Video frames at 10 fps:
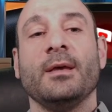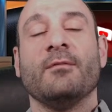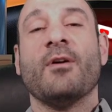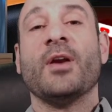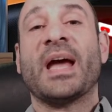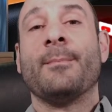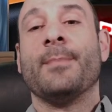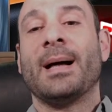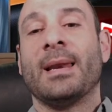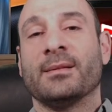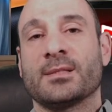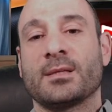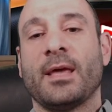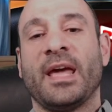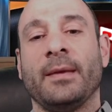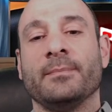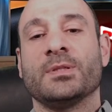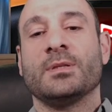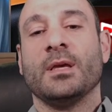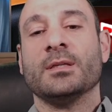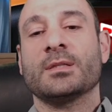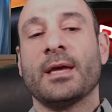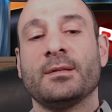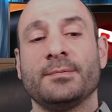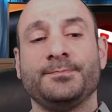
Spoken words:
very unbalanced games. Instead,